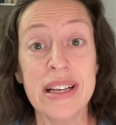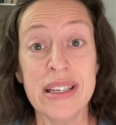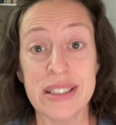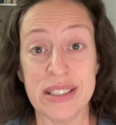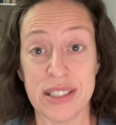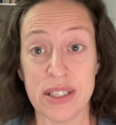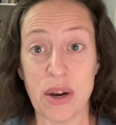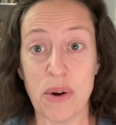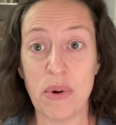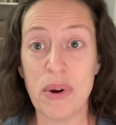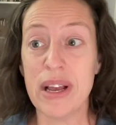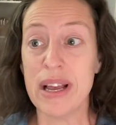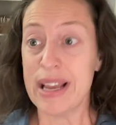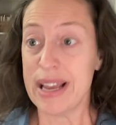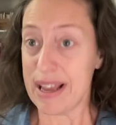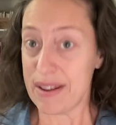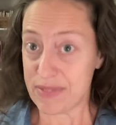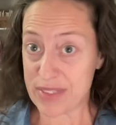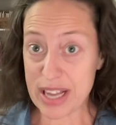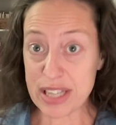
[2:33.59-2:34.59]
So
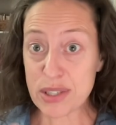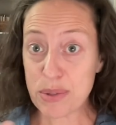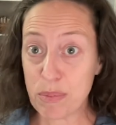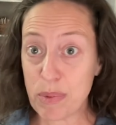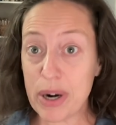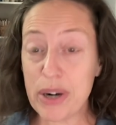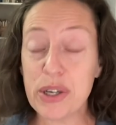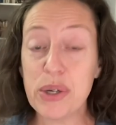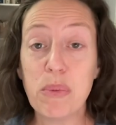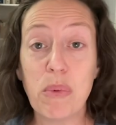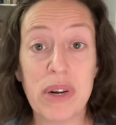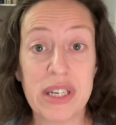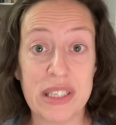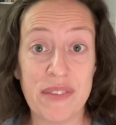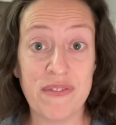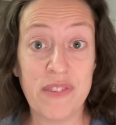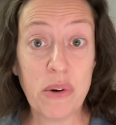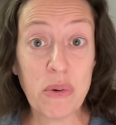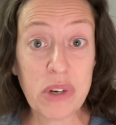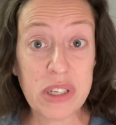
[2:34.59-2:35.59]
if that's where you want to
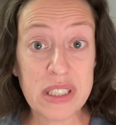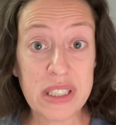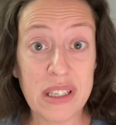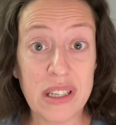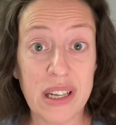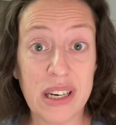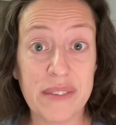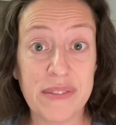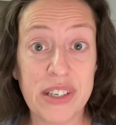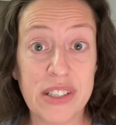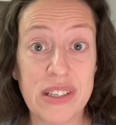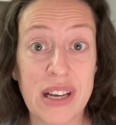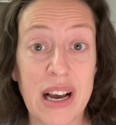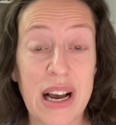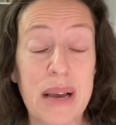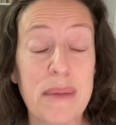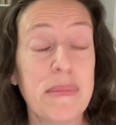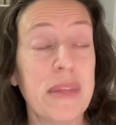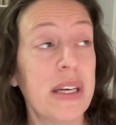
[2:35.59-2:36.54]
focus a lot of your time,